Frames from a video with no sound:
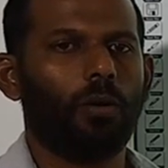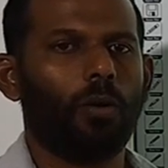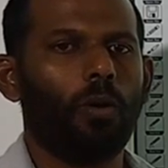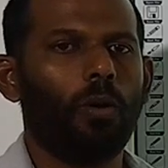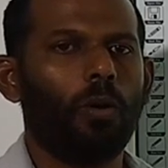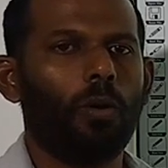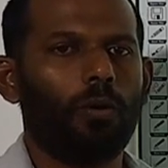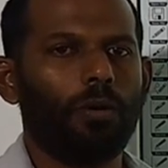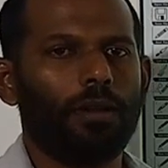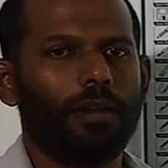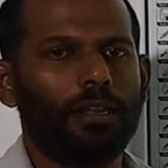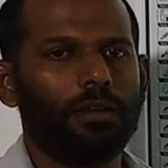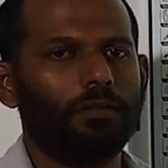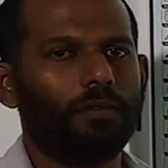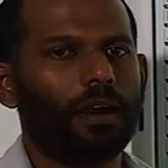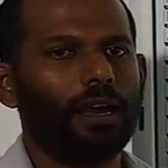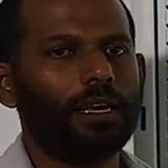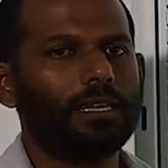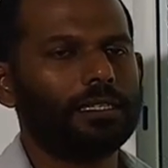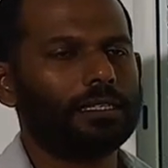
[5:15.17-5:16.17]
or
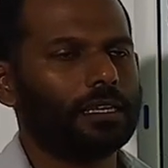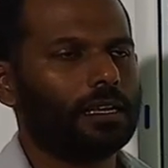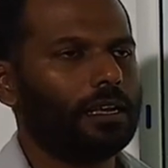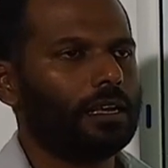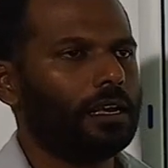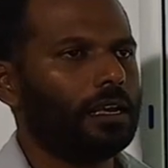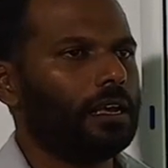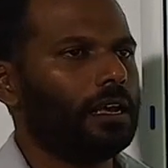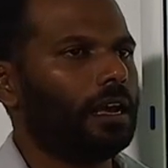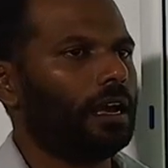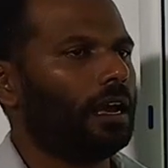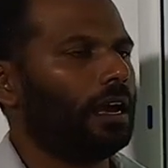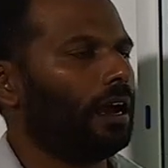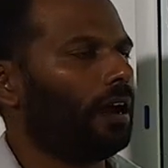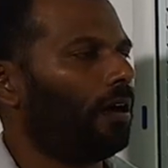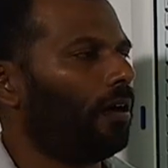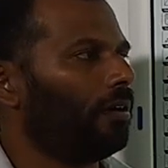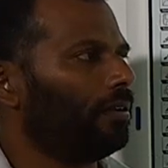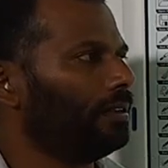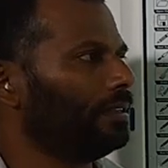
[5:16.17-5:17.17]
device
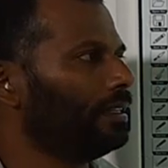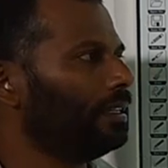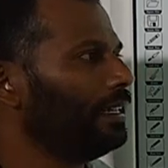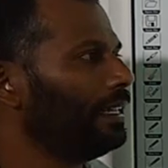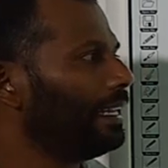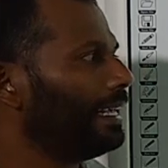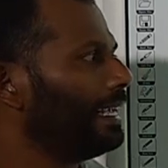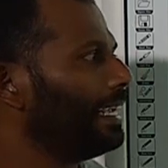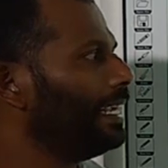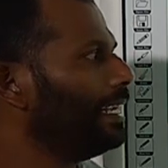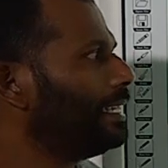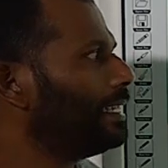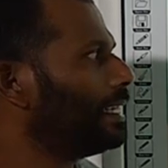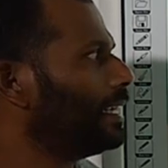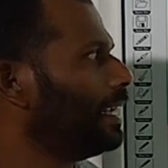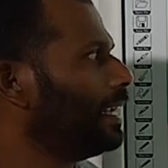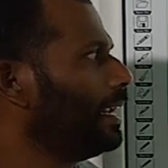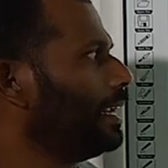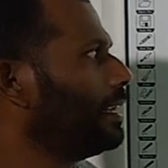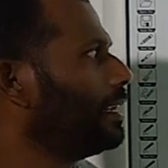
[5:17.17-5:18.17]
on
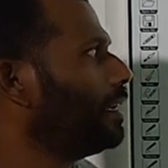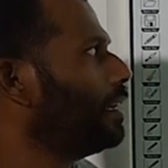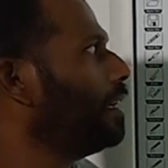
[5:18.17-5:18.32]
internet.